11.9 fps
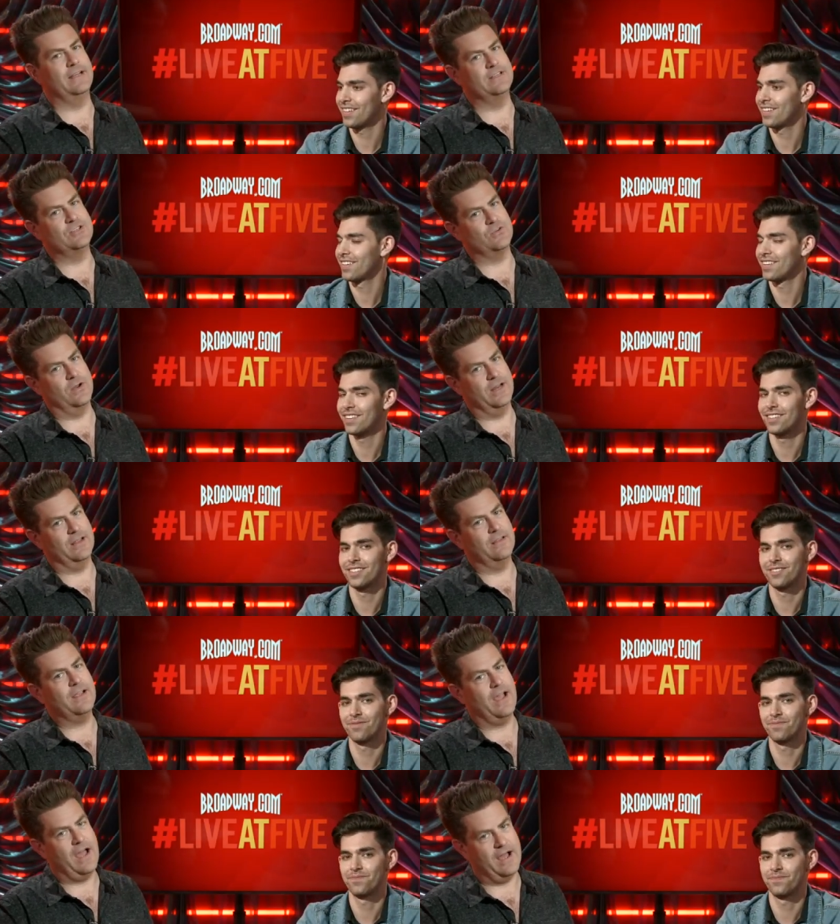Speaker 1: is joining the
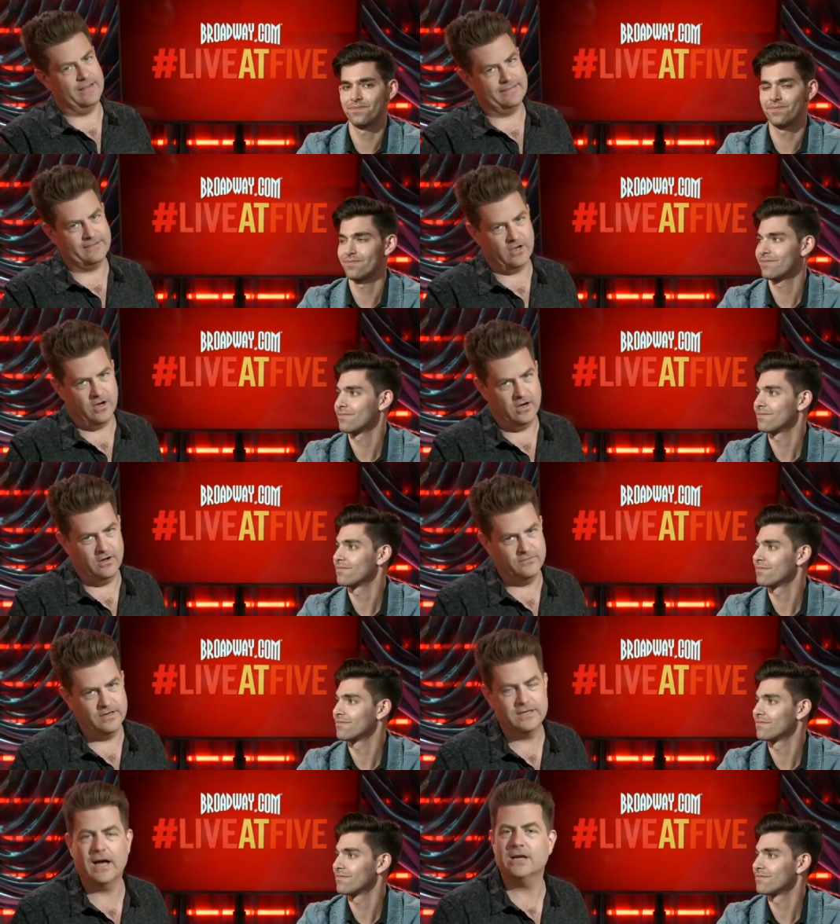cast of
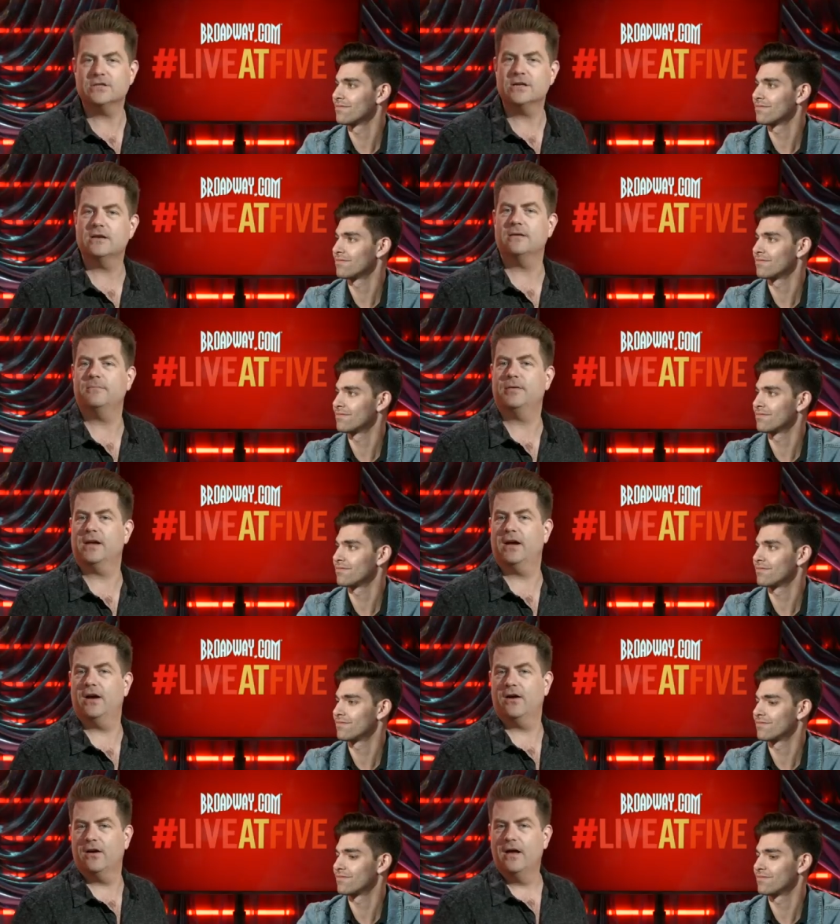Natasha,
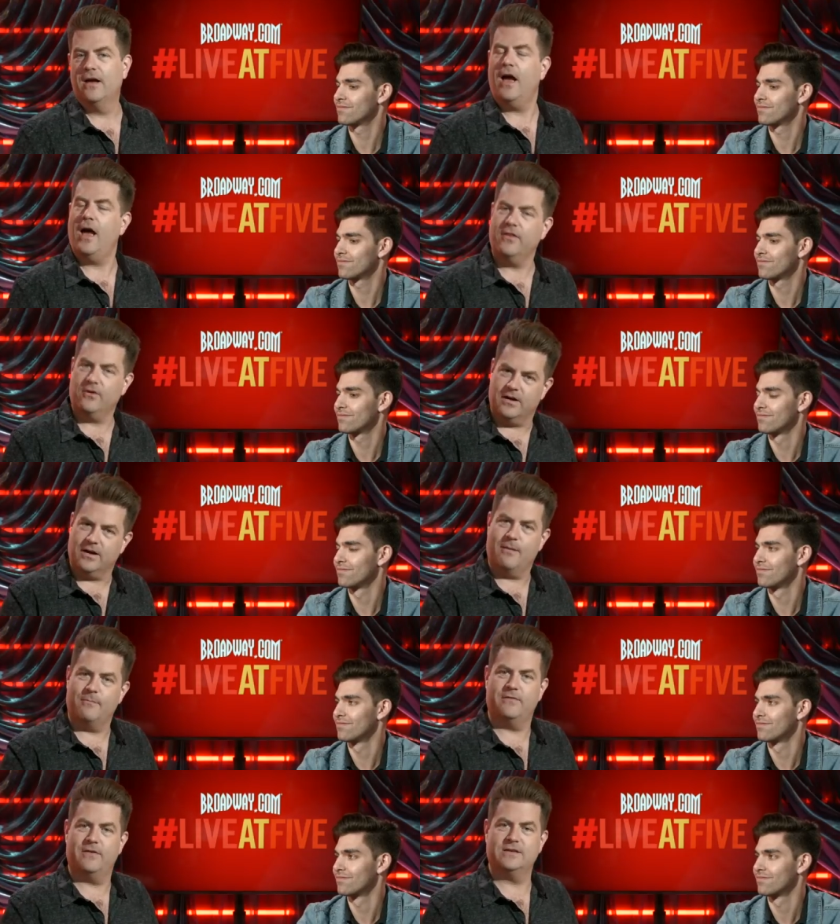Pierre, and the Great Comet of
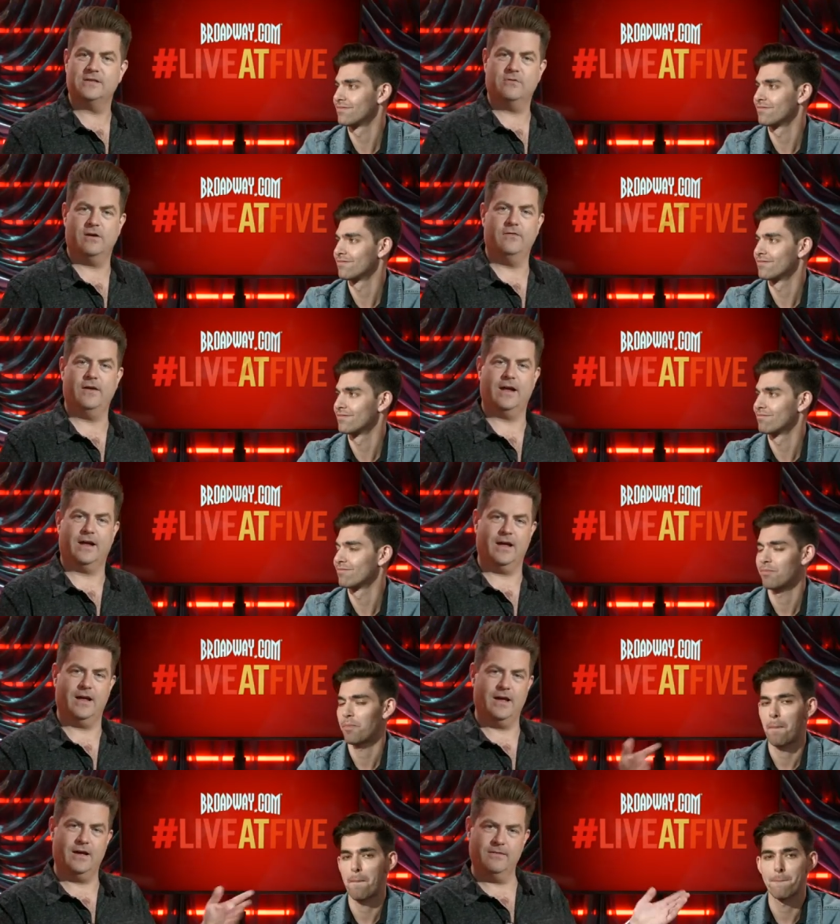1812,
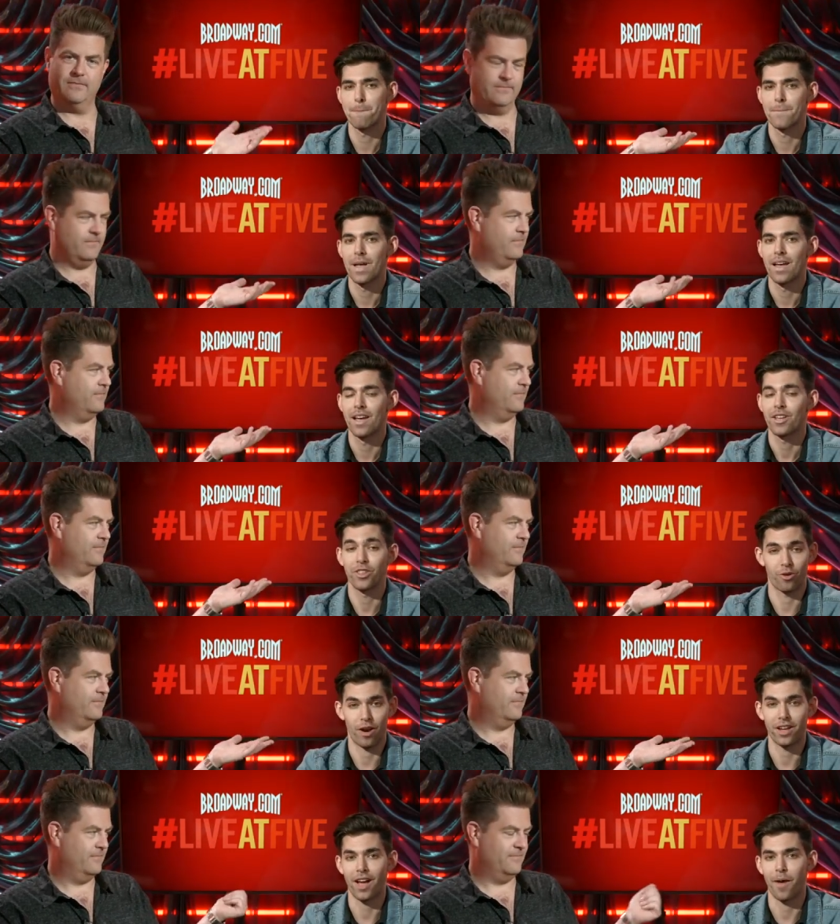aka
Speaker 2: the Great
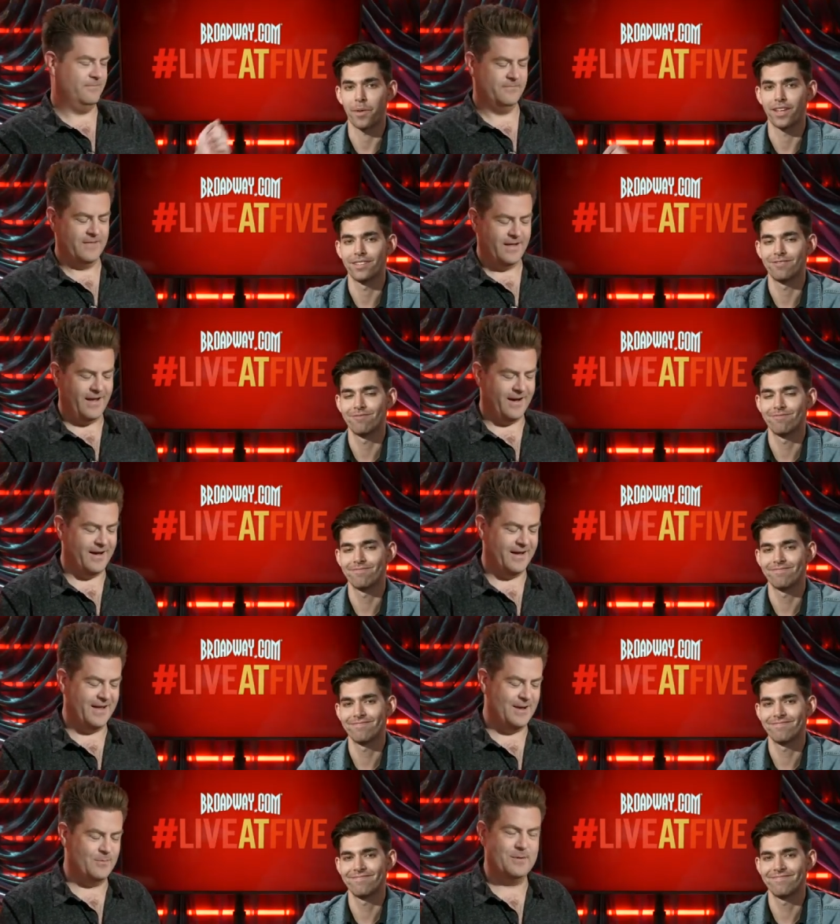Comet.
Speaker 1: Uh, he
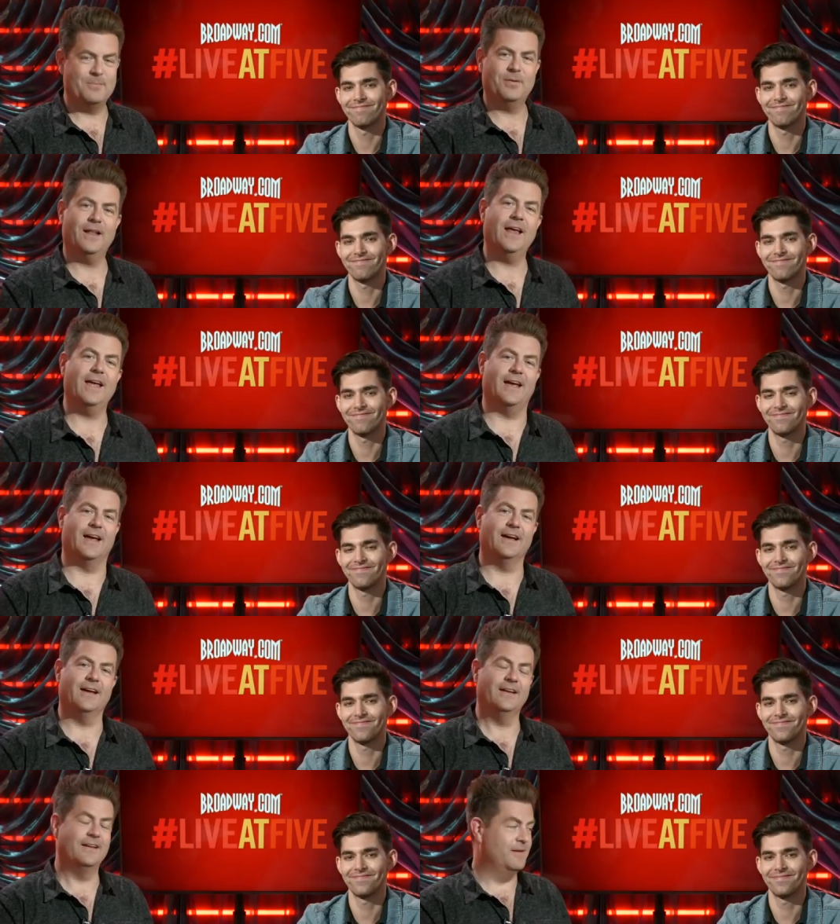will be
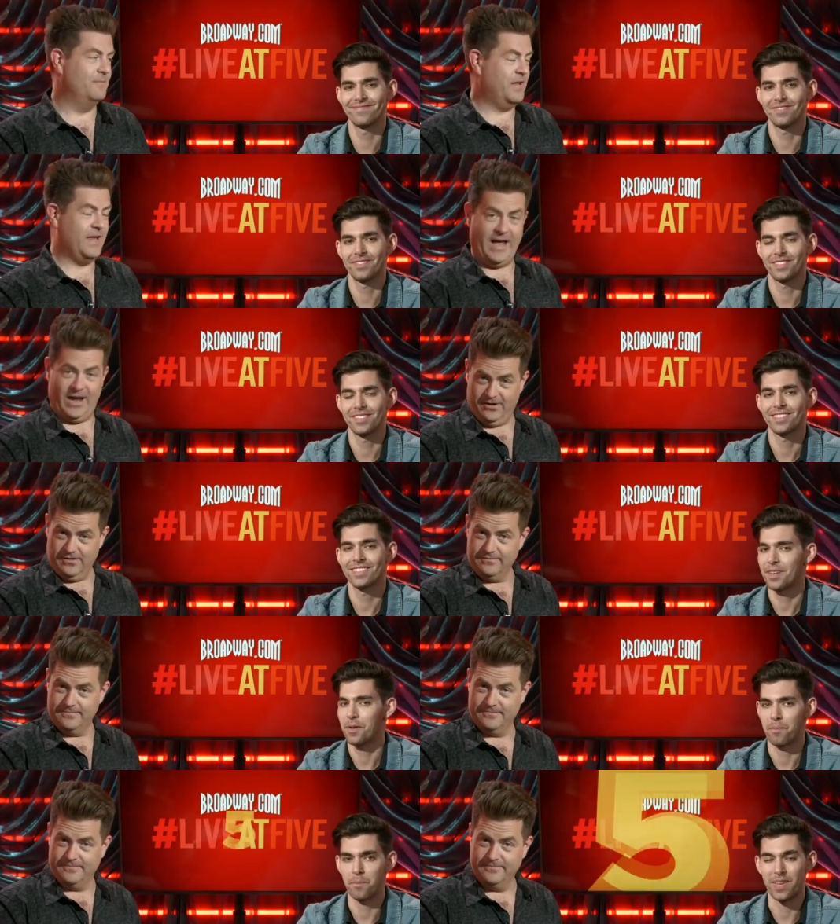playing Pierre.
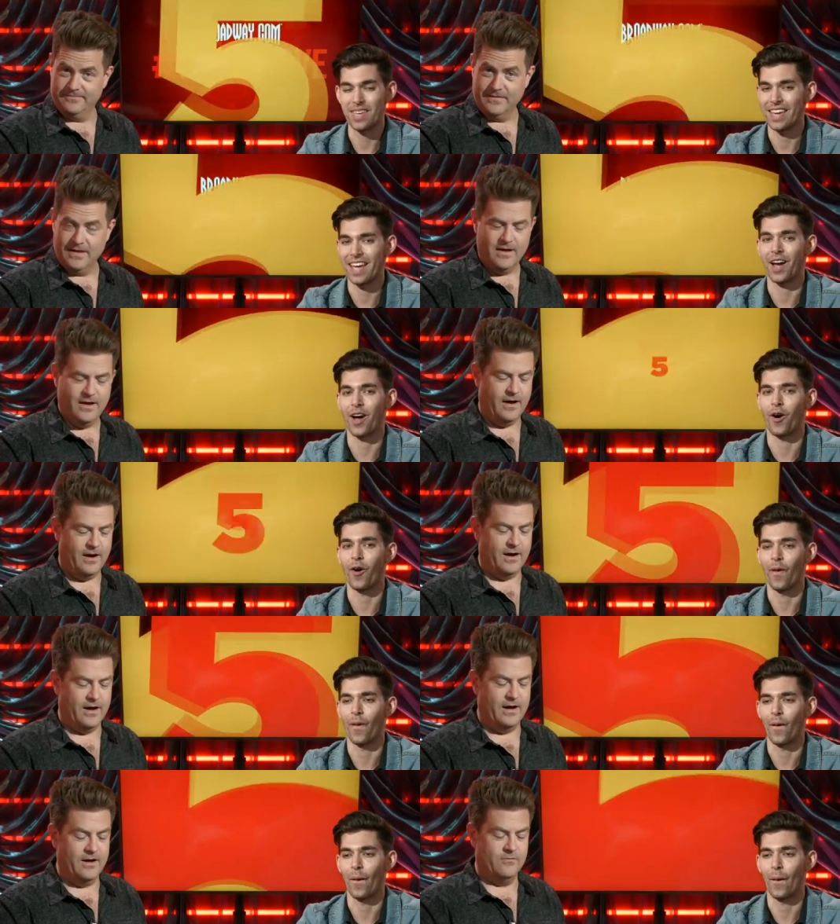Pierre. Uh,